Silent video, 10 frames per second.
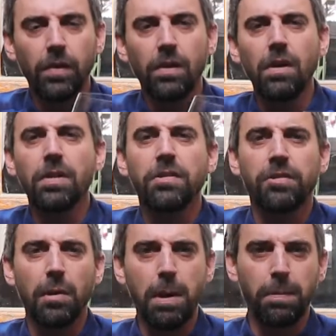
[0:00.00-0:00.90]
Yeah, and to
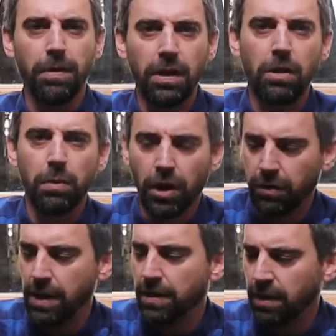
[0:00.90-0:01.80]
sum up, I think you would
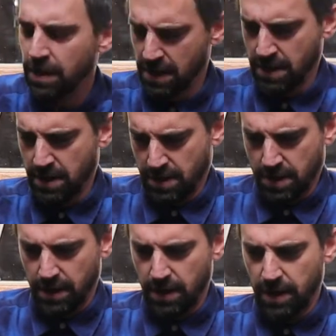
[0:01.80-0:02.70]
agree that
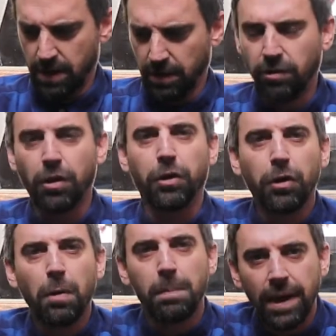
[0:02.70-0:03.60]
it's got good
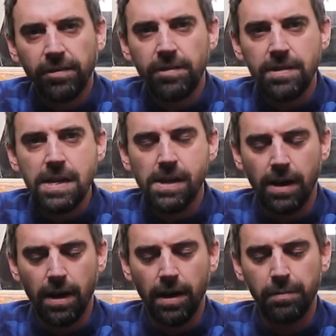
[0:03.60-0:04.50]
complexity.
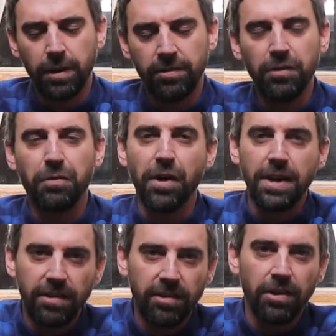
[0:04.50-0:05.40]
It's still very
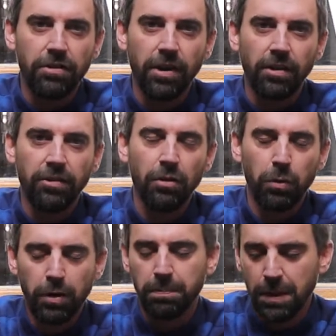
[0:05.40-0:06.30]
easy to drink, so it
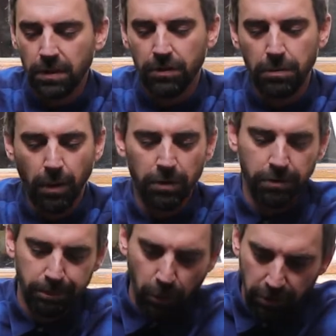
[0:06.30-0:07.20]
would appeal to both
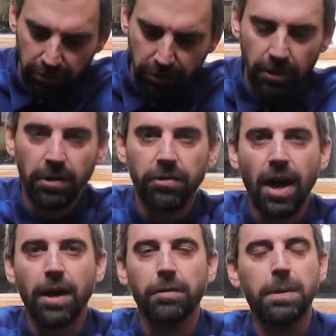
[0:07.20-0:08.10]
connoisseurs
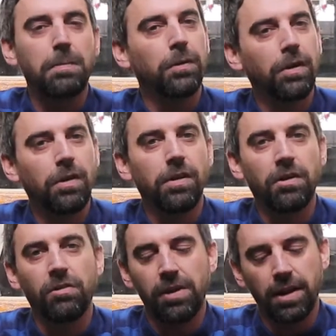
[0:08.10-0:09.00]
and people that don't
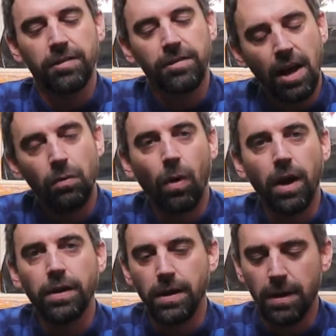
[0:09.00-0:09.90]
necessarily understand wine,